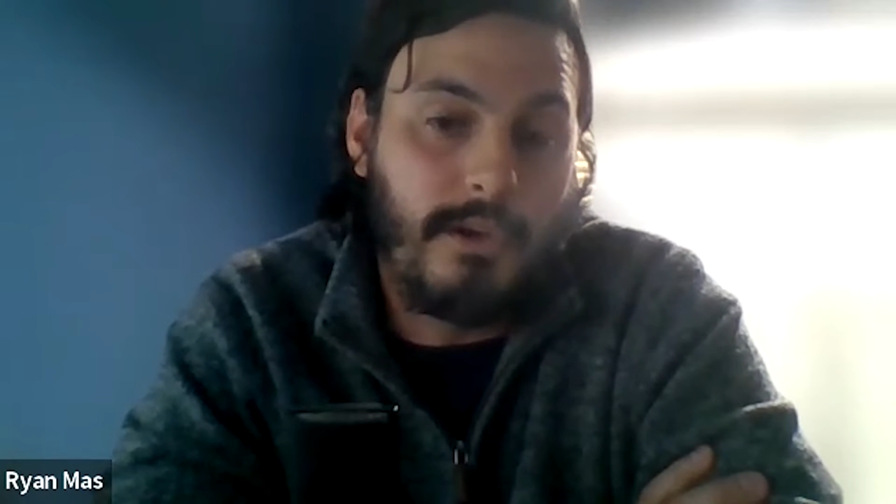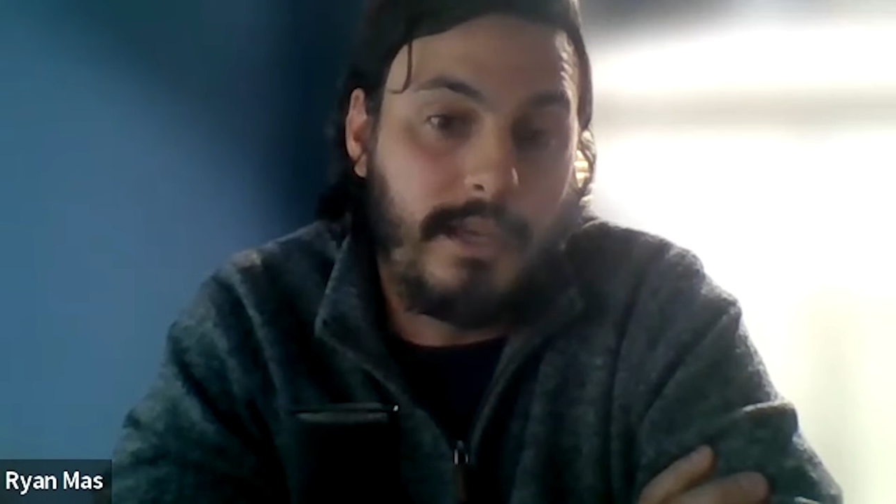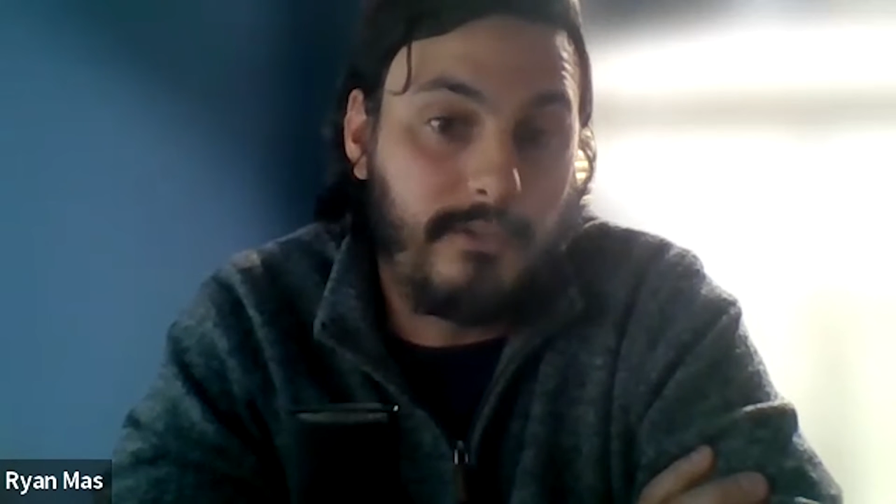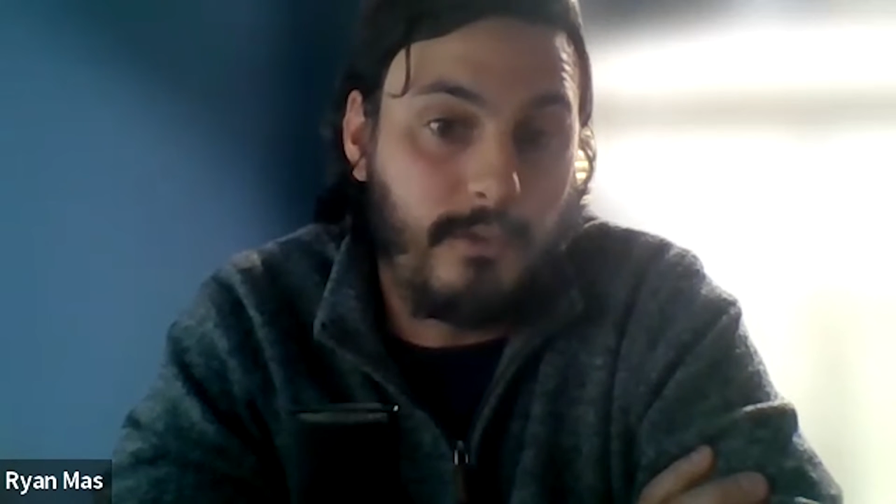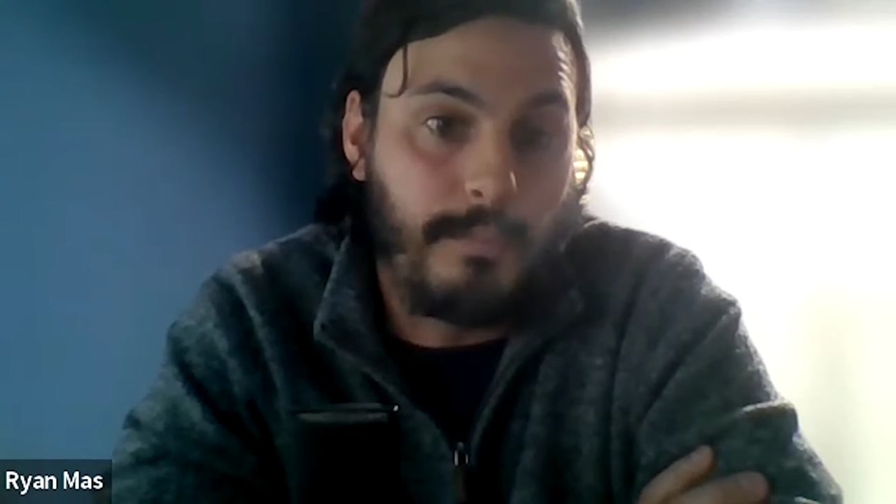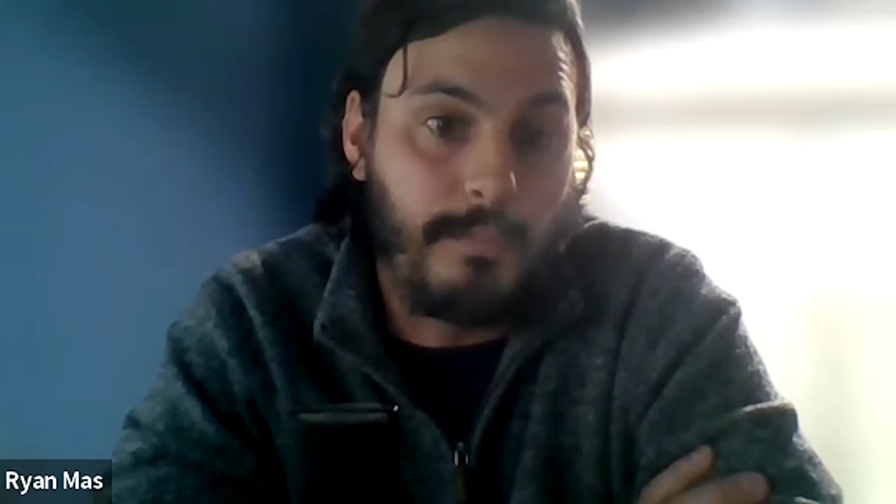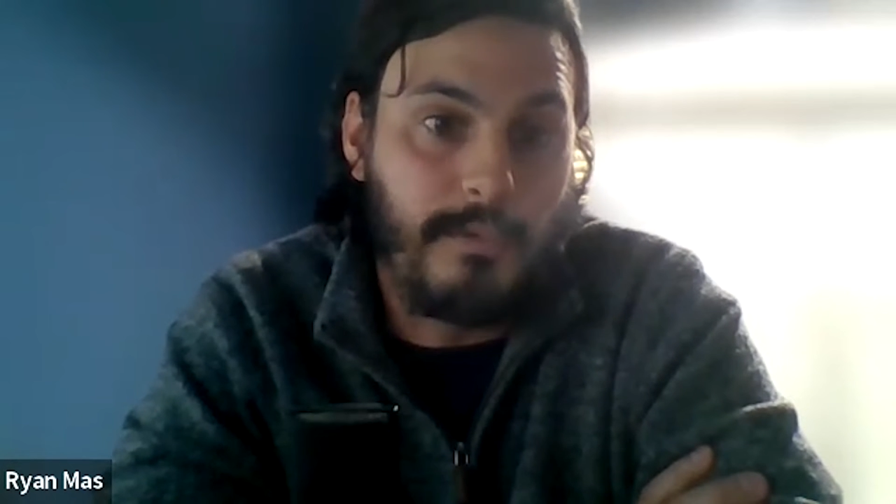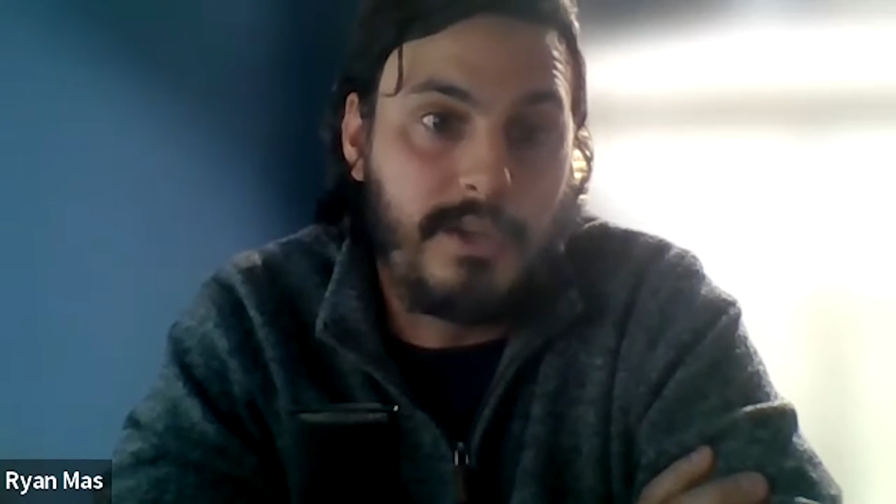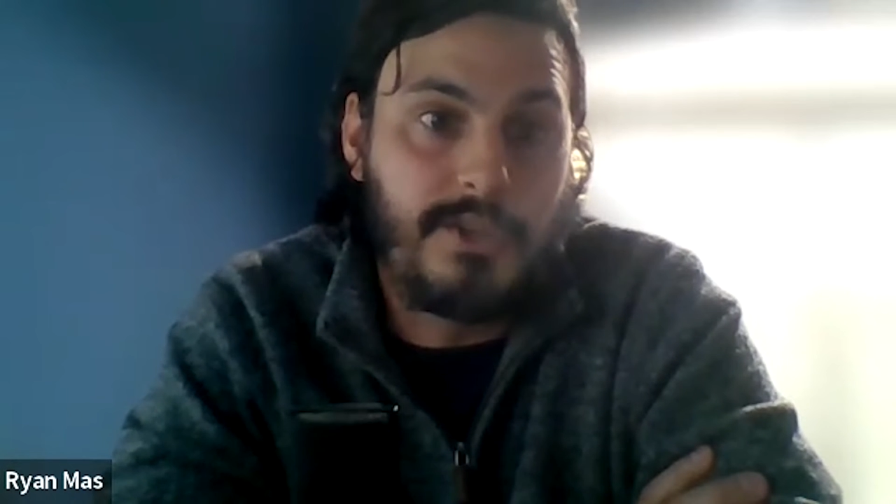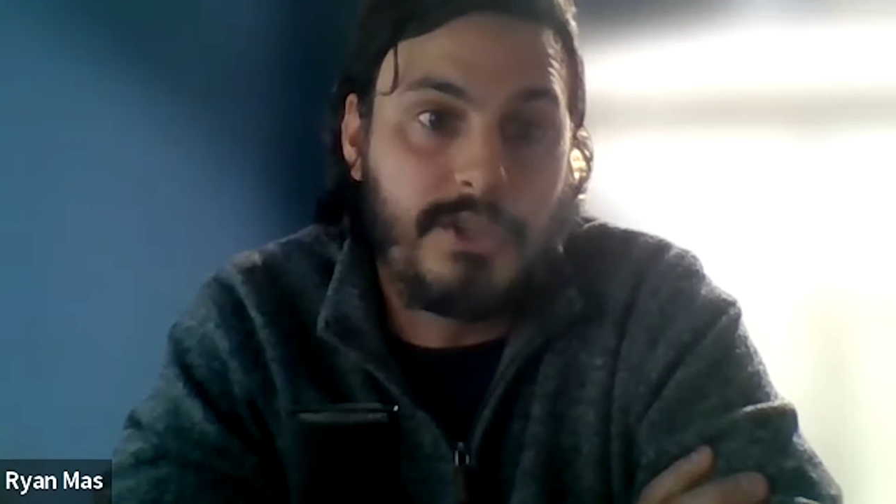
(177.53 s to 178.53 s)
an S
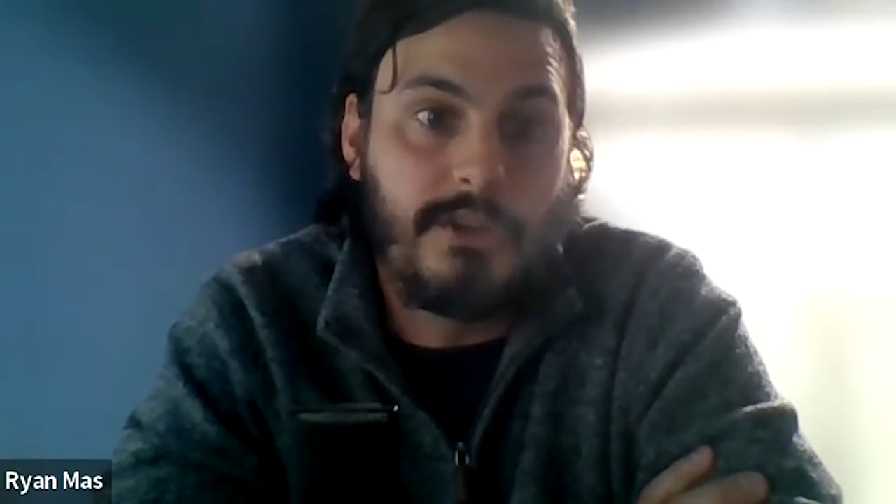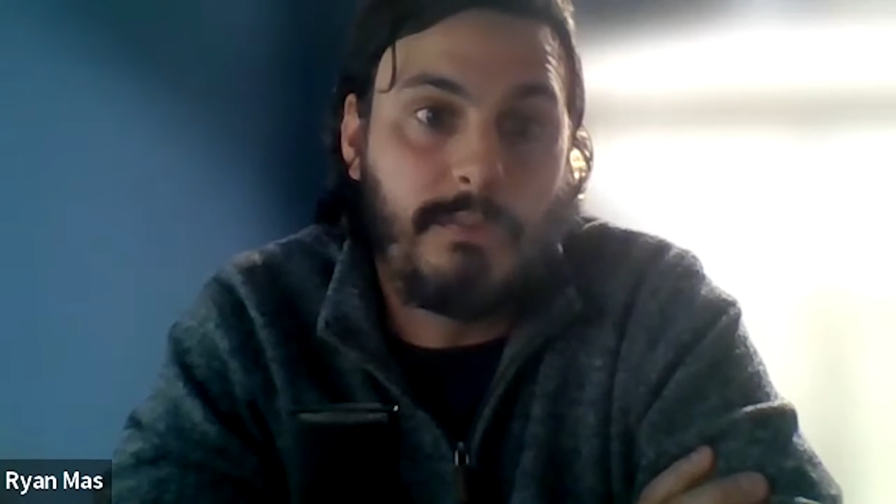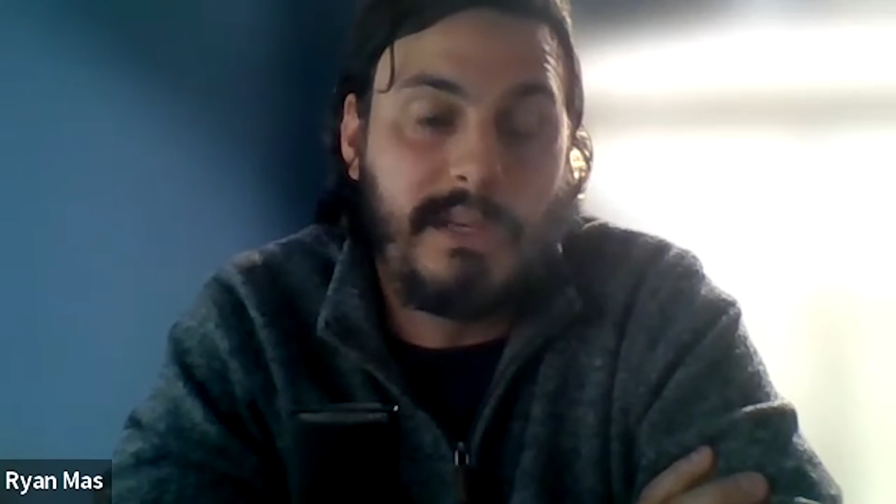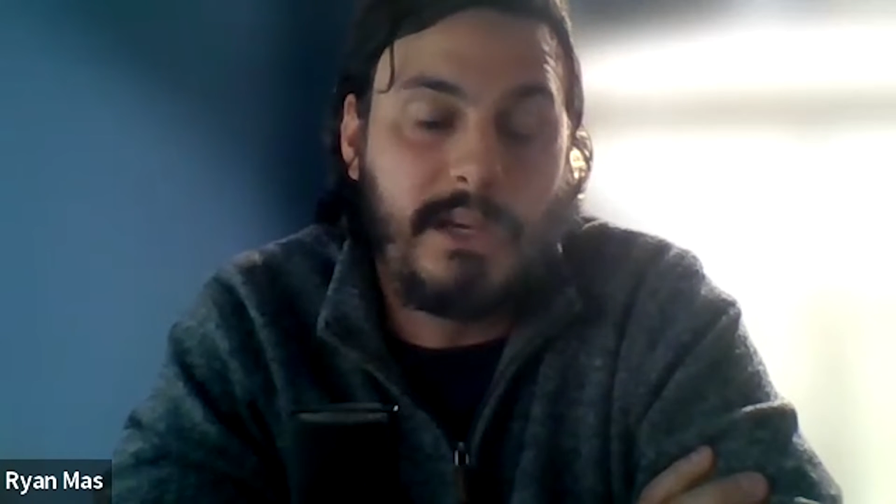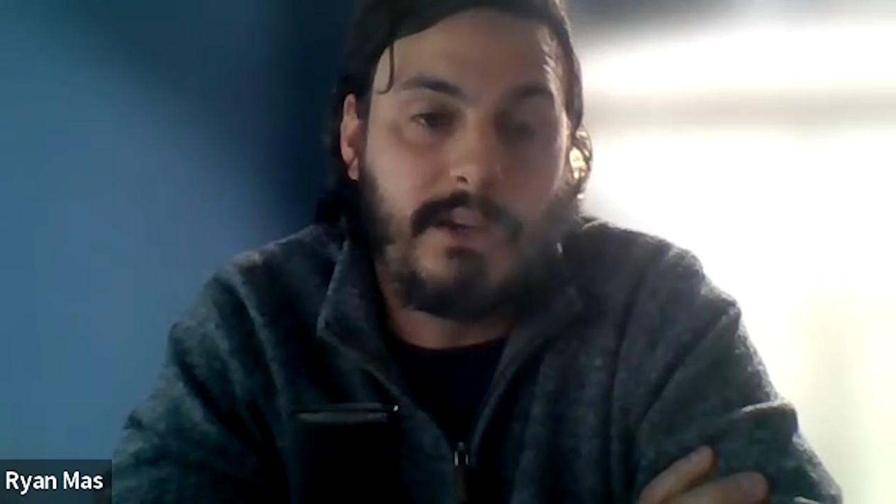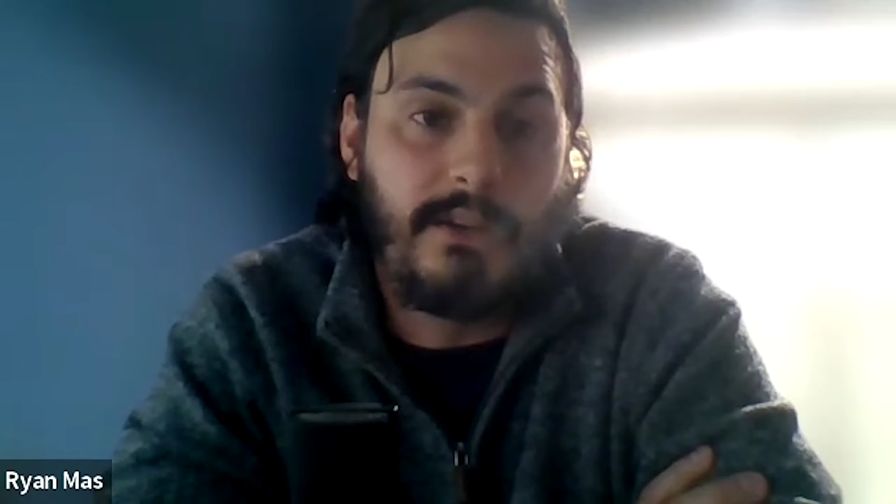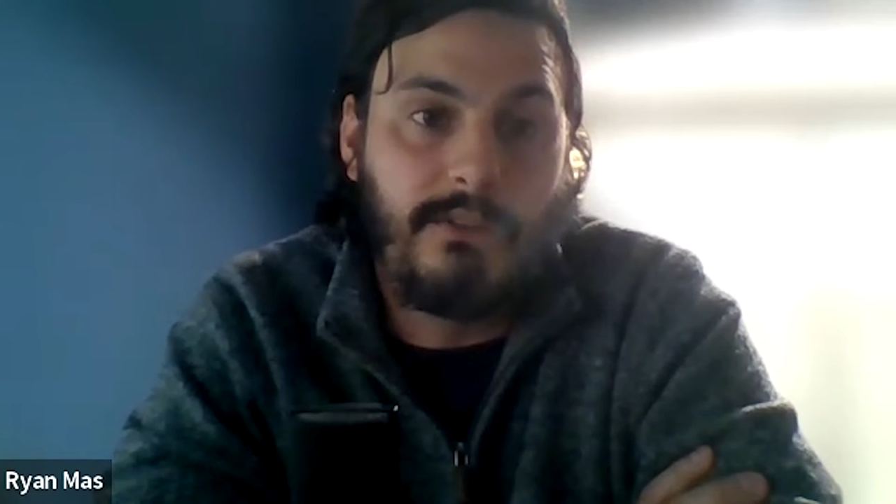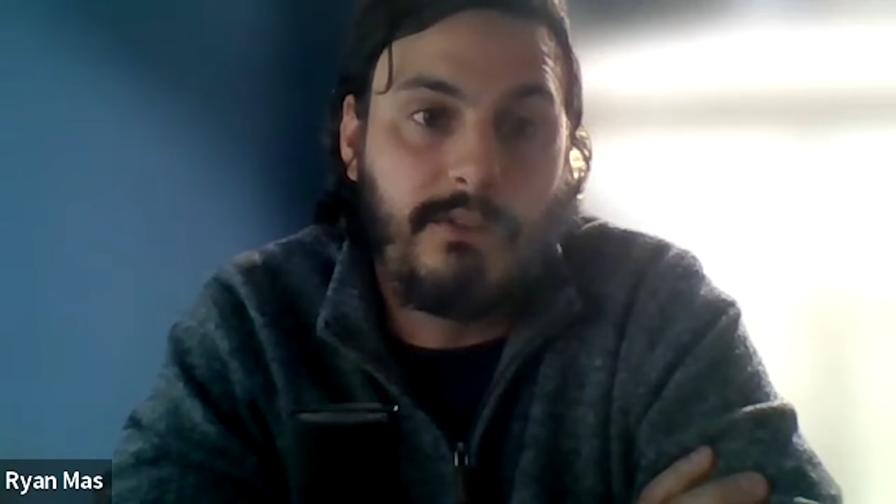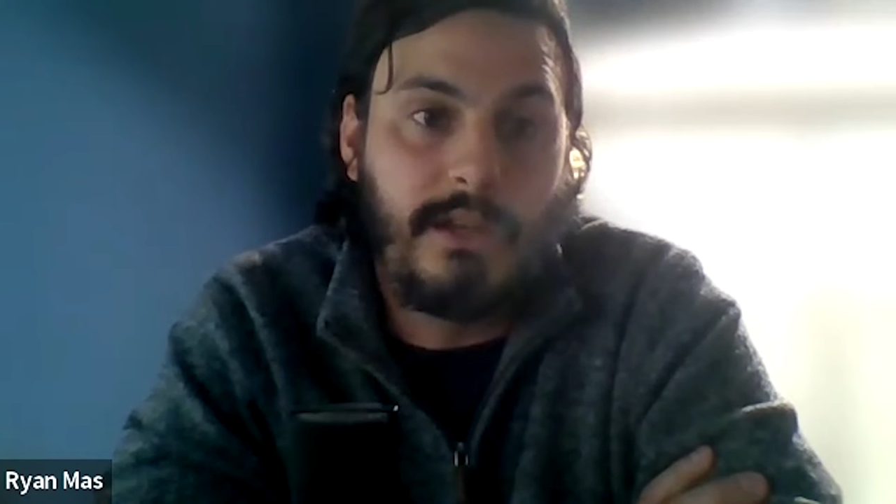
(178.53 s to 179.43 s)
corporation is because